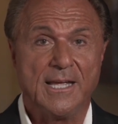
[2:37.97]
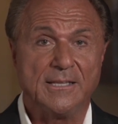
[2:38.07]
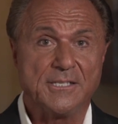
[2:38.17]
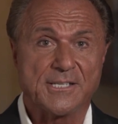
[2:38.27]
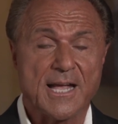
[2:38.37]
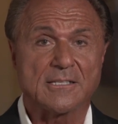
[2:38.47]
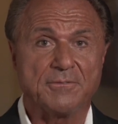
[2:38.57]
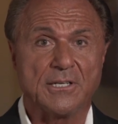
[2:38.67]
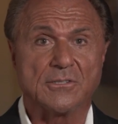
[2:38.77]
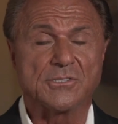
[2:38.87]
And these
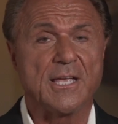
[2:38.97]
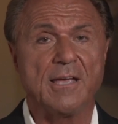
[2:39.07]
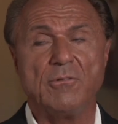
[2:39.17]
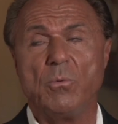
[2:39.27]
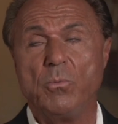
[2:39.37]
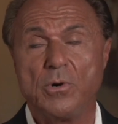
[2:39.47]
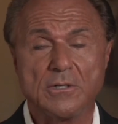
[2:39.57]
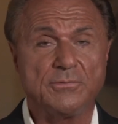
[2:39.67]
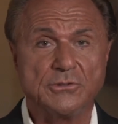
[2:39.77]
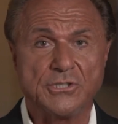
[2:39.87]
activators have a
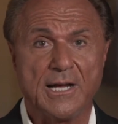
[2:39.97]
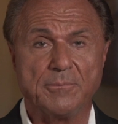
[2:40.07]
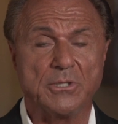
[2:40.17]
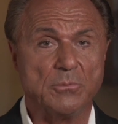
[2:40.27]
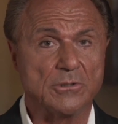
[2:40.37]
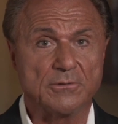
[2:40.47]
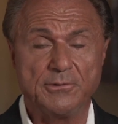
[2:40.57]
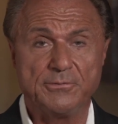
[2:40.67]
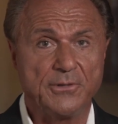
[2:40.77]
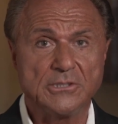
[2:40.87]
wonderful job and a
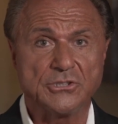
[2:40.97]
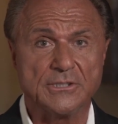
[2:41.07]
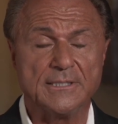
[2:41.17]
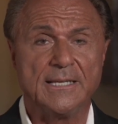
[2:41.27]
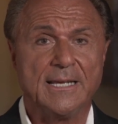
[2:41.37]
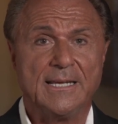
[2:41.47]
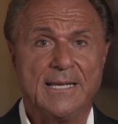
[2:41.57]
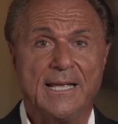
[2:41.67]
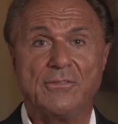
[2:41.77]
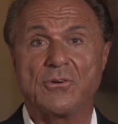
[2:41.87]
wonderful function,
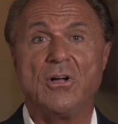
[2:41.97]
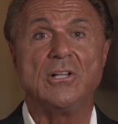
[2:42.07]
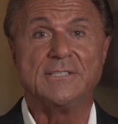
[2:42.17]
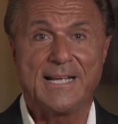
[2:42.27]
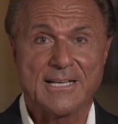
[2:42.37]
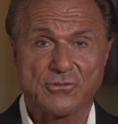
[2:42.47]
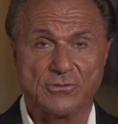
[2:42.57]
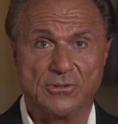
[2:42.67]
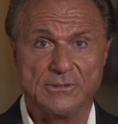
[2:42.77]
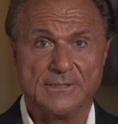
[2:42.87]
and they're all
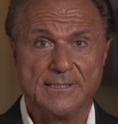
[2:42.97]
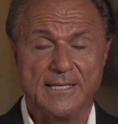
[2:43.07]
natural.